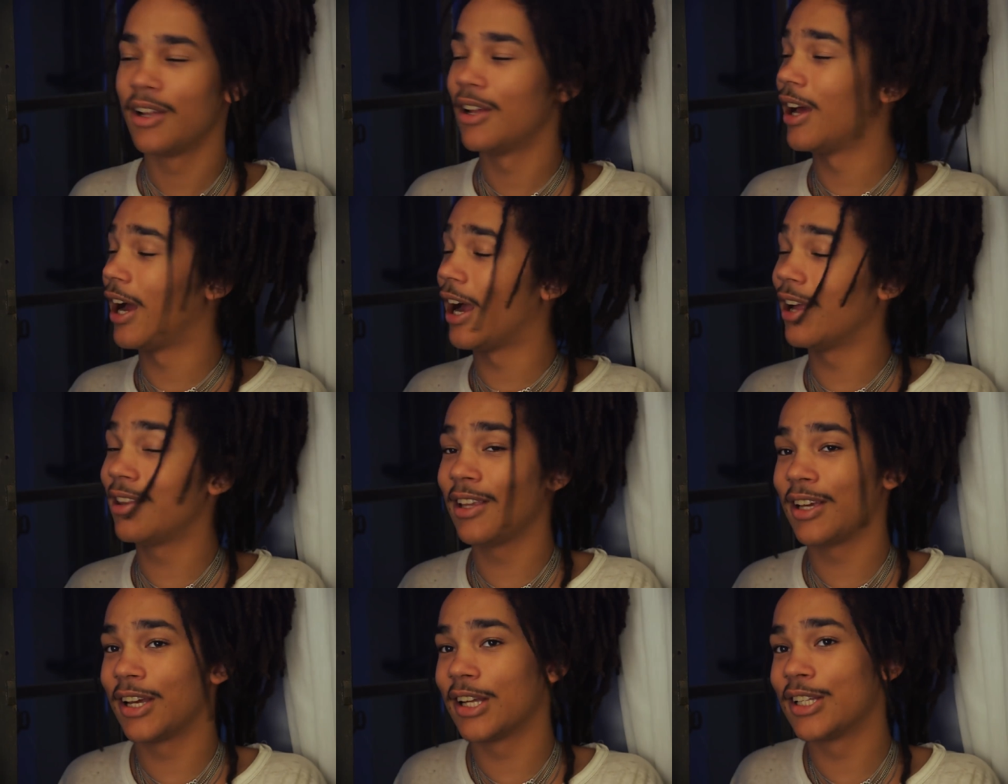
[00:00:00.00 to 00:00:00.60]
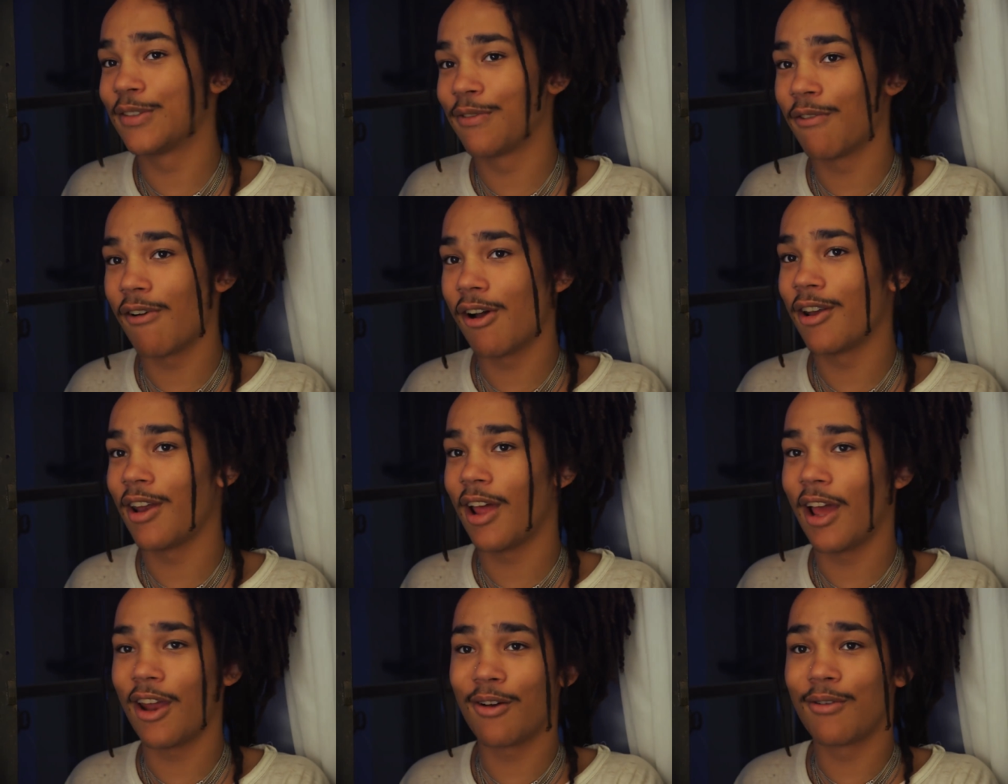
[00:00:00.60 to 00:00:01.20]
I think it's
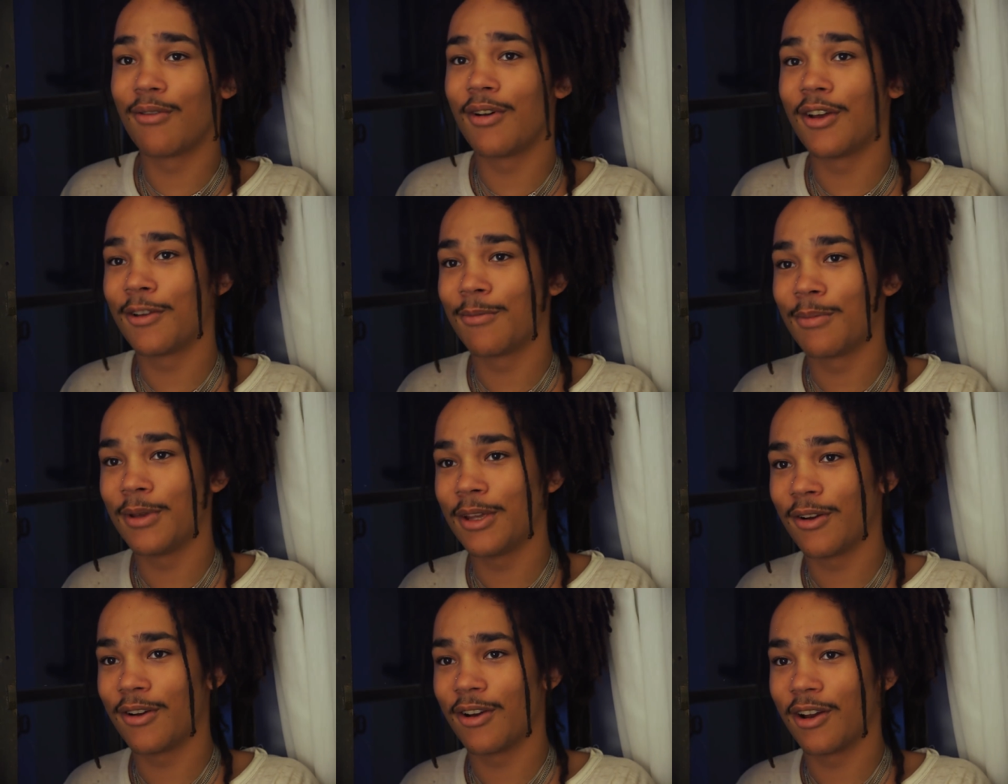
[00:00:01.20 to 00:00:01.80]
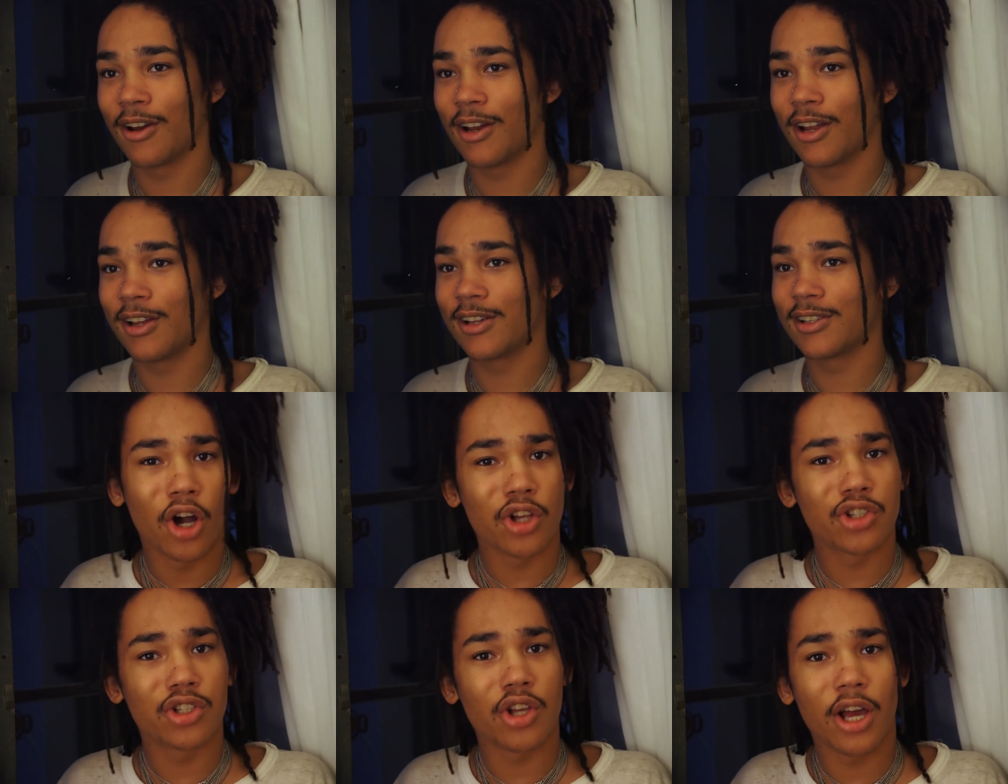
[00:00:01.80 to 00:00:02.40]
fun. I don't wanna be organized.
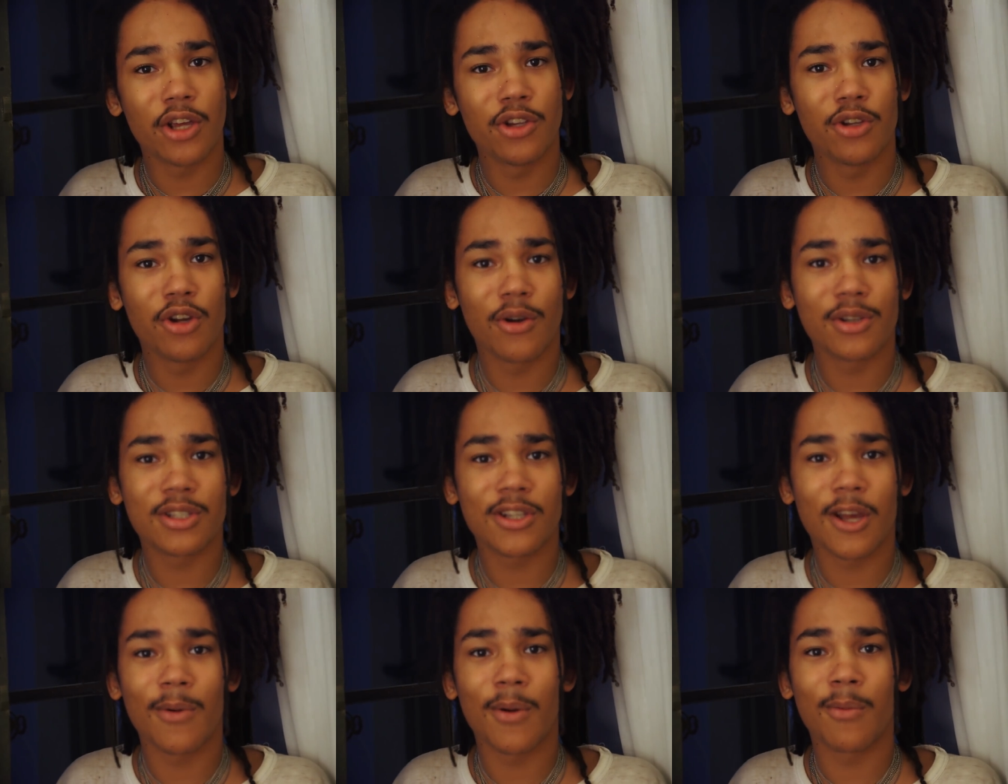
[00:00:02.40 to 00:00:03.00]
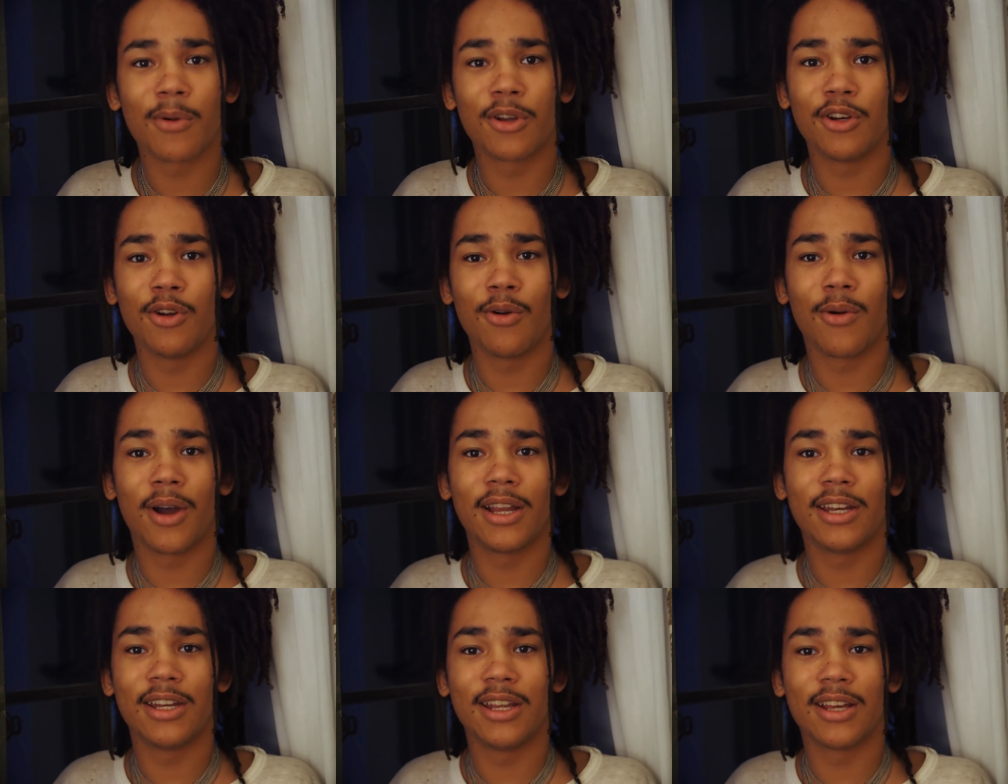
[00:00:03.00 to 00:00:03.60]
Also, you always come up with new
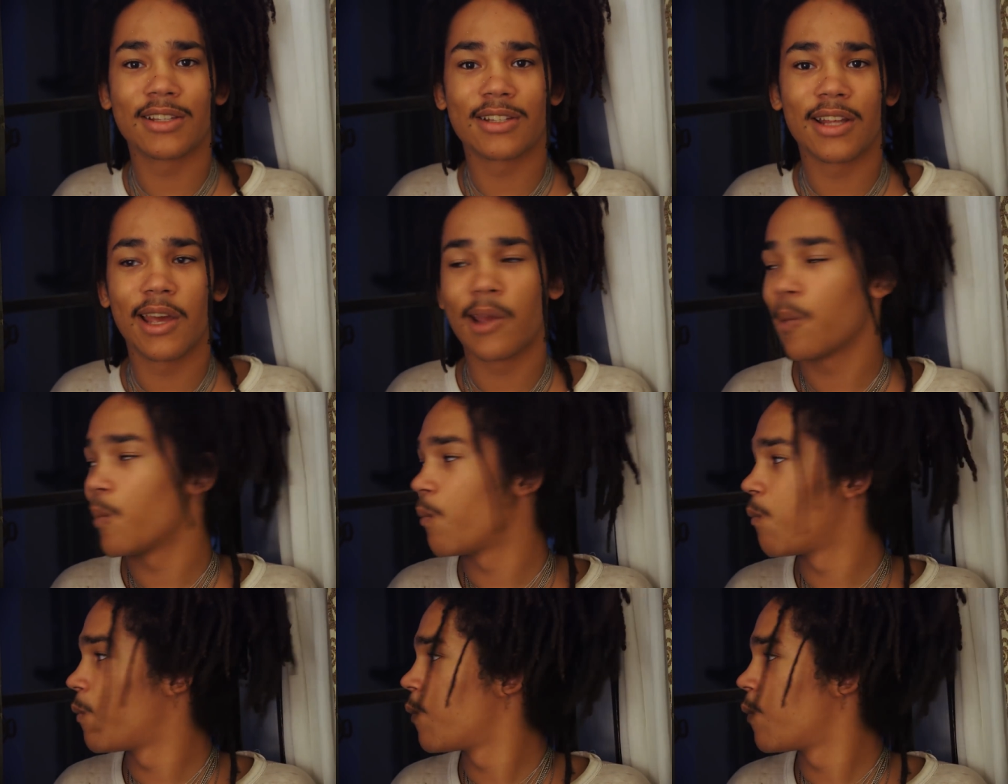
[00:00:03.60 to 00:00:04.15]
ideas, like